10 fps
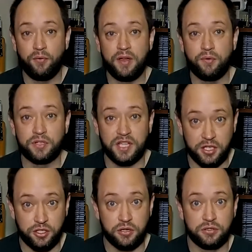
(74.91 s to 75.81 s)
we were
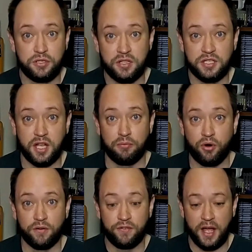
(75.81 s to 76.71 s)
introduced to the
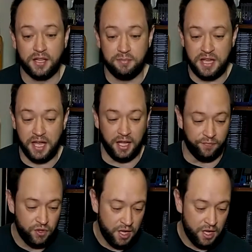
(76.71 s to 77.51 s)
xenomorph at the beginning.